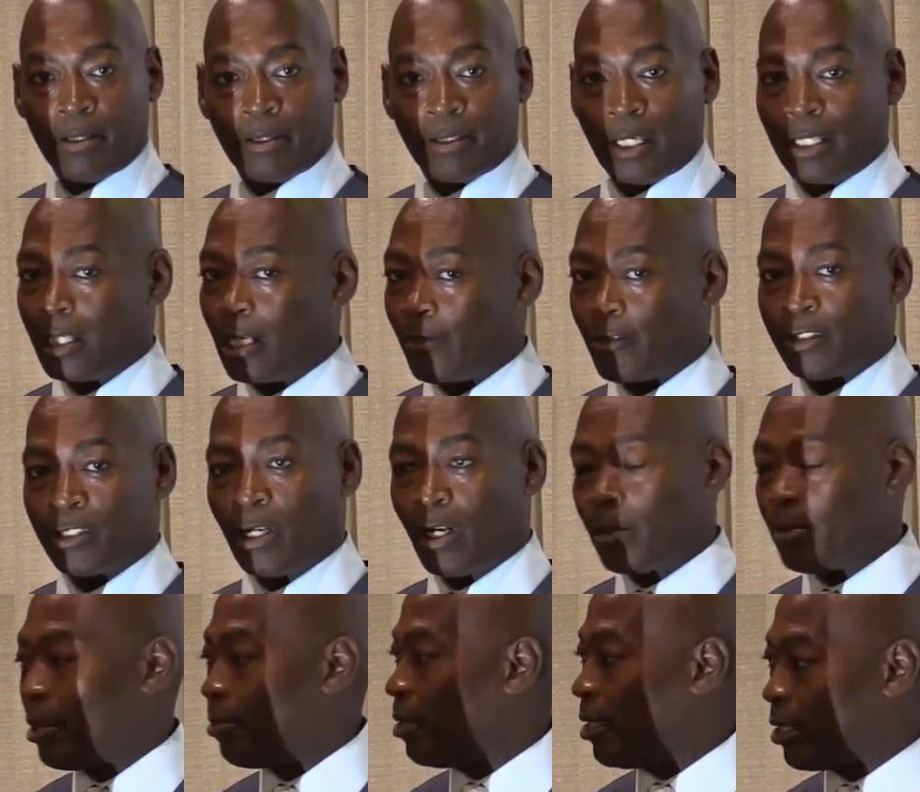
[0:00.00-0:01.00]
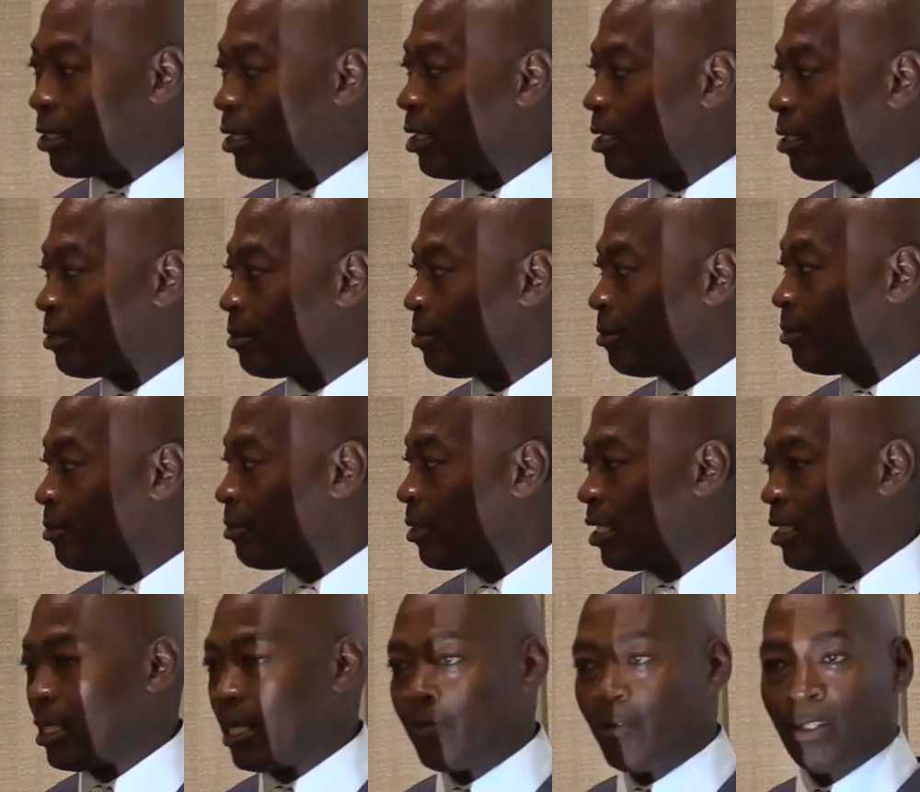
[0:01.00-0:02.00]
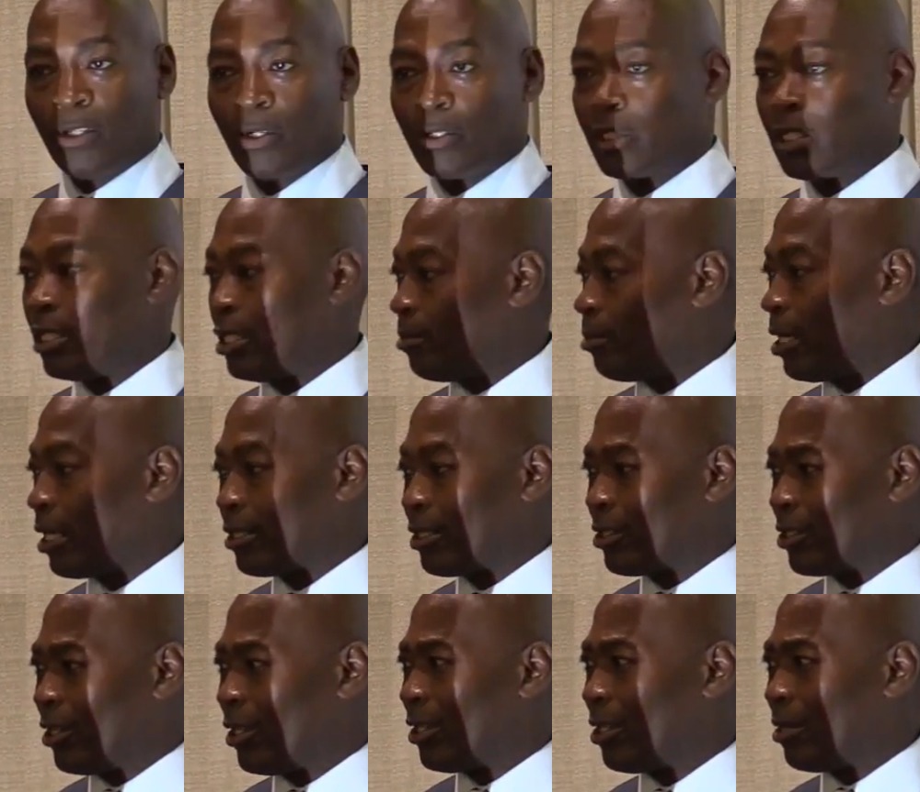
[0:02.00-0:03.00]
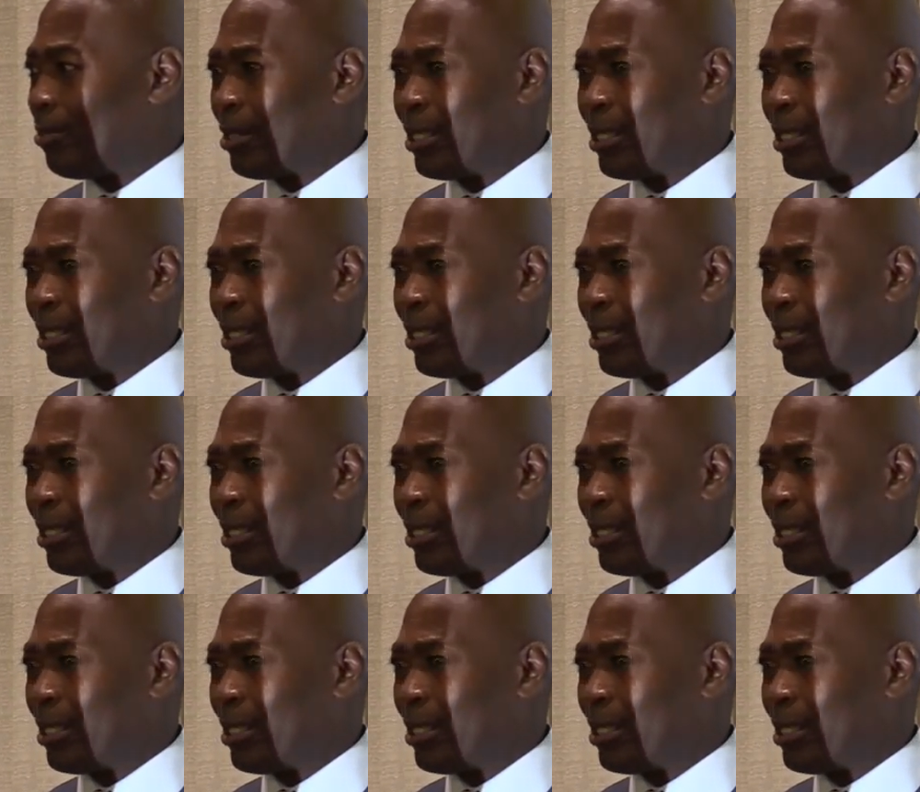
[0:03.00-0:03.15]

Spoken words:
They never saw him to be a color. They never looked at him like a color.